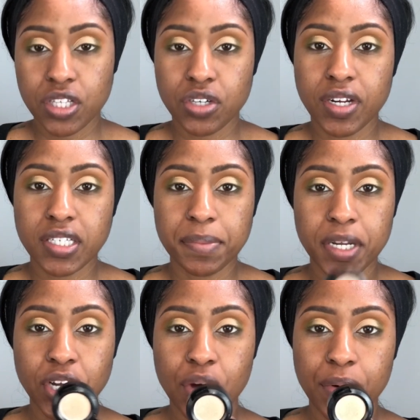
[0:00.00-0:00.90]
So next I'm
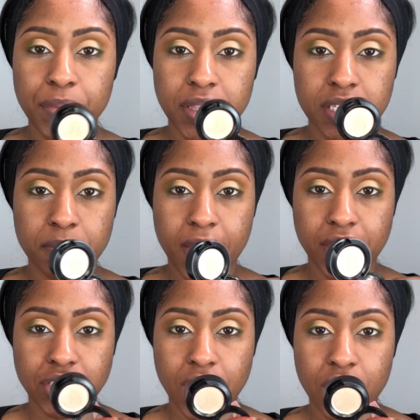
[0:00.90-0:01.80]
gonna go in with this
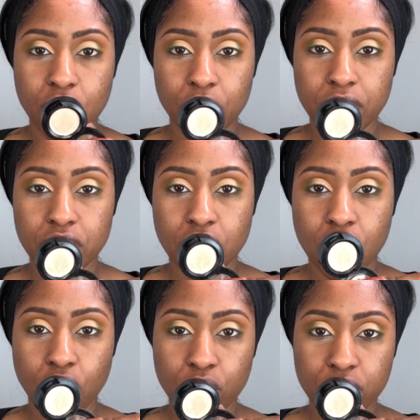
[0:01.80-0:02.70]
MAC shadow. This is
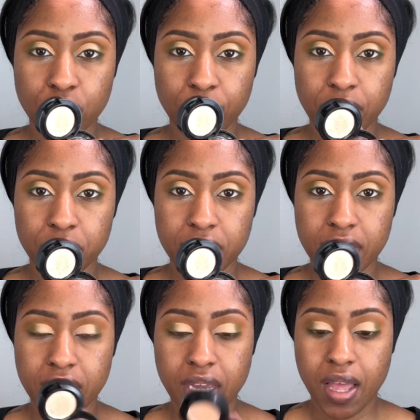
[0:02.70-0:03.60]
called Oh So
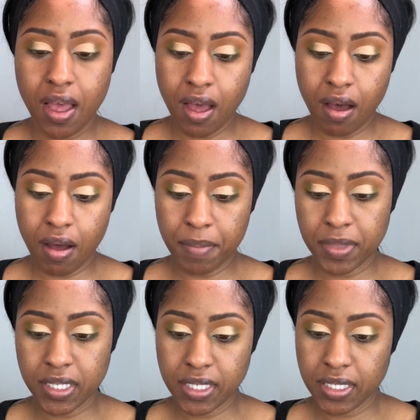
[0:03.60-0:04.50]
Guilty.
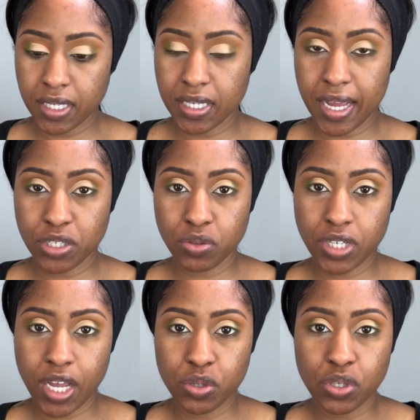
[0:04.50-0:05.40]
This is a dazzle
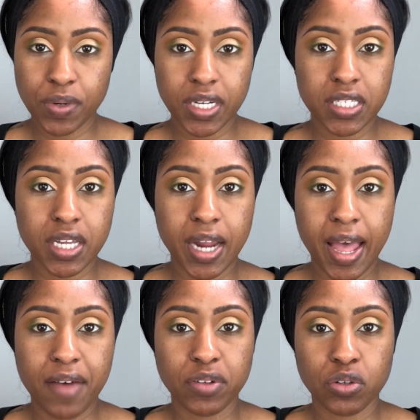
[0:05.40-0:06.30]
shadow, so it is gonna
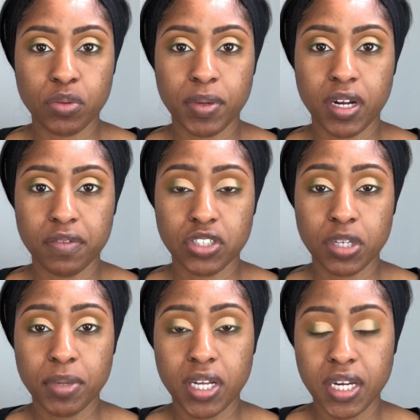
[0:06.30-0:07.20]
have a little bit of
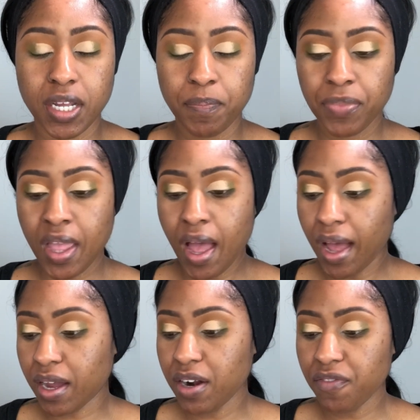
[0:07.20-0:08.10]
shimmer in it.
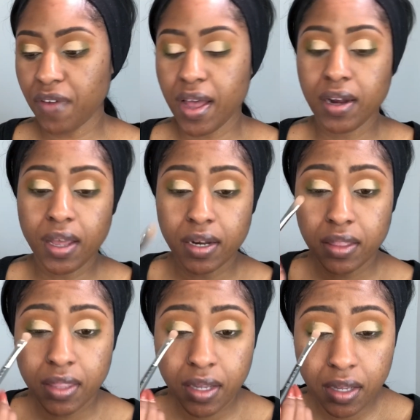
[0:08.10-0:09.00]
I couldn't find
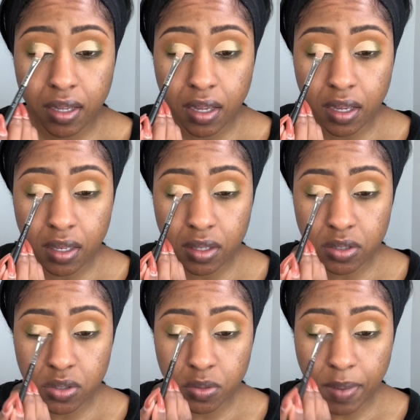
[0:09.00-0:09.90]
anything in the
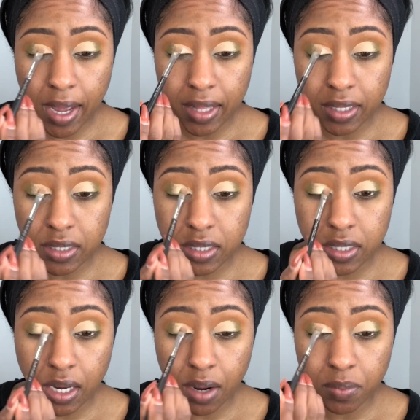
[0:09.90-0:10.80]
two palettes
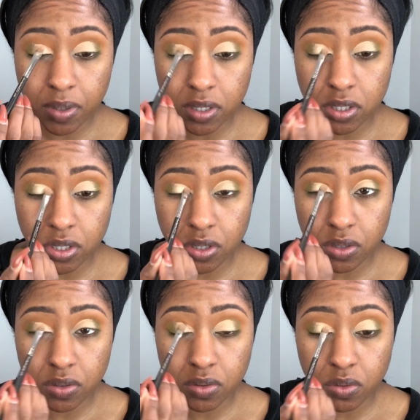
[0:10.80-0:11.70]
that I wanted to
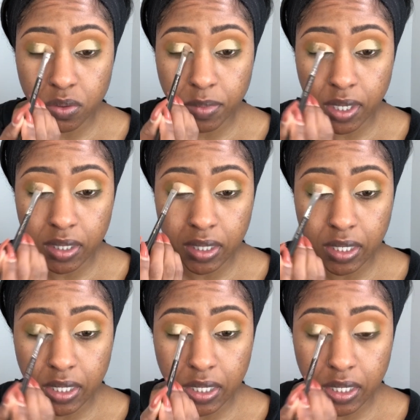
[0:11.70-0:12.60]
use on my
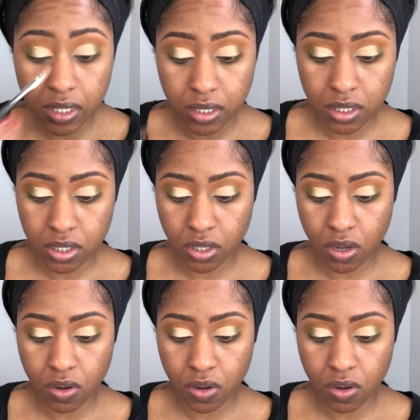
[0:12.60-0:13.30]
lid, so